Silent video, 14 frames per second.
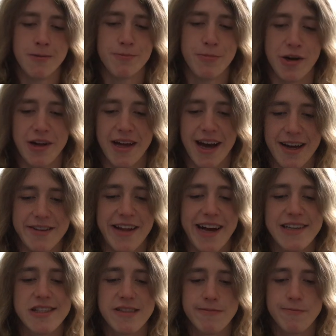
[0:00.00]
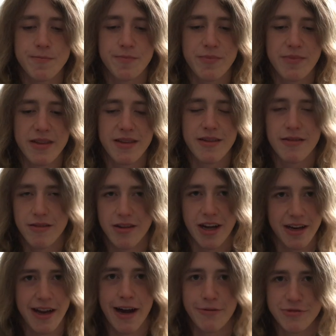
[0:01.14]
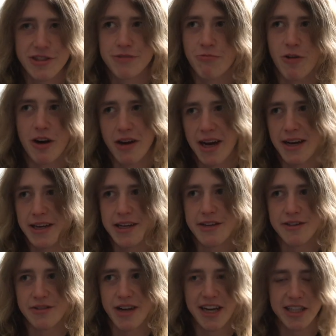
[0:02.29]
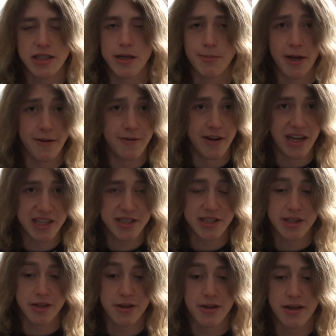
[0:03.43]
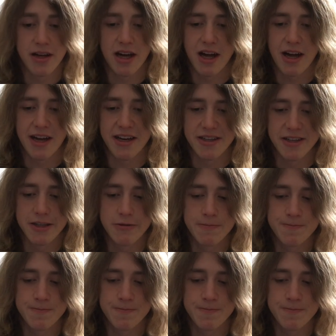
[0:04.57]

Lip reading: But yeah, that's like, that was what I did last time I fasted. And